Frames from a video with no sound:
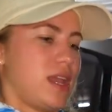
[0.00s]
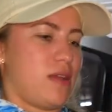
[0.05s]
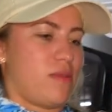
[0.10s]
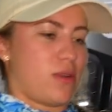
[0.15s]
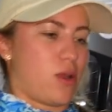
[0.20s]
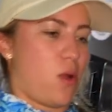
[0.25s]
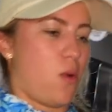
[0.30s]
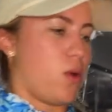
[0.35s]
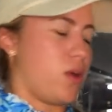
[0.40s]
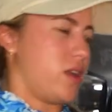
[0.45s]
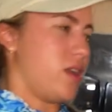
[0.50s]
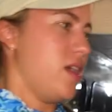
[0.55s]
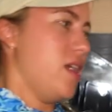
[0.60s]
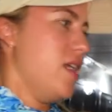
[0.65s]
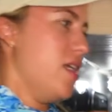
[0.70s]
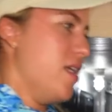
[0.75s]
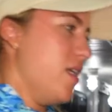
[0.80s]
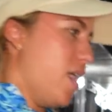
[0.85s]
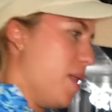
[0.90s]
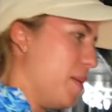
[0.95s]
hit record,
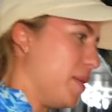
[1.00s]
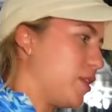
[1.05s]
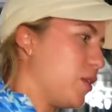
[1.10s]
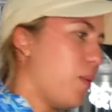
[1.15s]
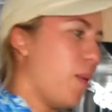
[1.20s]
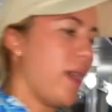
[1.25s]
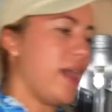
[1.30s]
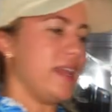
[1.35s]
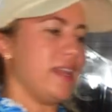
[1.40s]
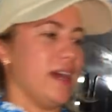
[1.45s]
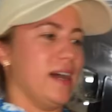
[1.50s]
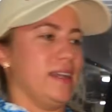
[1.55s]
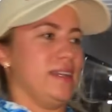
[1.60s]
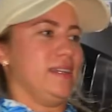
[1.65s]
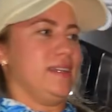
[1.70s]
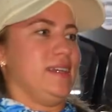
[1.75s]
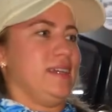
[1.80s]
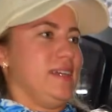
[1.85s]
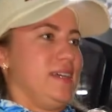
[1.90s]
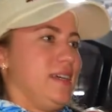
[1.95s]
I had the line
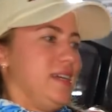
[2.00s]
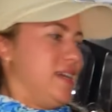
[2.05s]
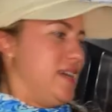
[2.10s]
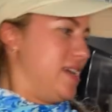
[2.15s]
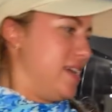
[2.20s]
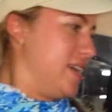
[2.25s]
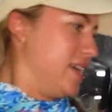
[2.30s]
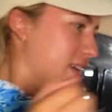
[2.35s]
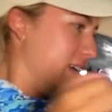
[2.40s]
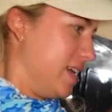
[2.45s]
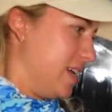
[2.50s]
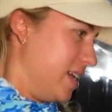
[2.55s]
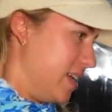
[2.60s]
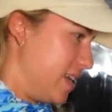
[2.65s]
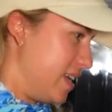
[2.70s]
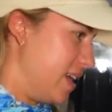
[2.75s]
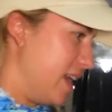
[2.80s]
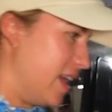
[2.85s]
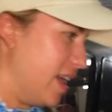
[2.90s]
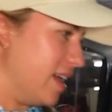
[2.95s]
on. What? That was
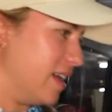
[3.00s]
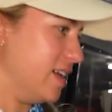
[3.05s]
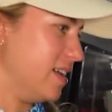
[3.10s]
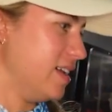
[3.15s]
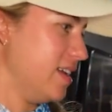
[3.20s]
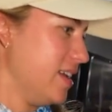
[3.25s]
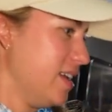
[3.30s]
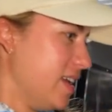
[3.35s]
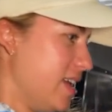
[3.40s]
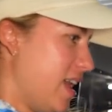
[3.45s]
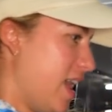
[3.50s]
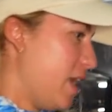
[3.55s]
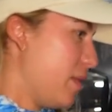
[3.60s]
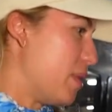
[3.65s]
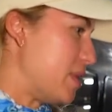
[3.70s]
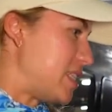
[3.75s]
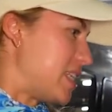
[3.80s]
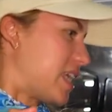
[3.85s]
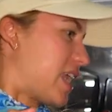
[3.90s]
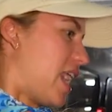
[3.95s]
fast. Yeah.
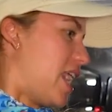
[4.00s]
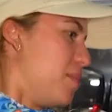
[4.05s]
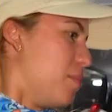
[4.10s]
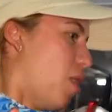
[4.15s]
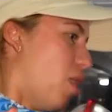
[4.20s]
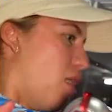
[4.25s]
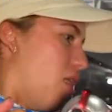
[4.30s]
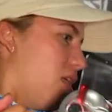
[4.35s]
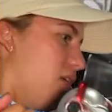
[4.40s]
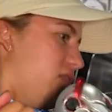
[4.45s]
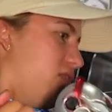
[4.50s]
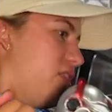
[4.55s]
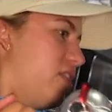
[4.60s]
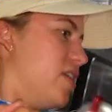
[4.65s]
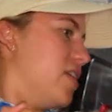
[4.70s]
Anyways, it came off.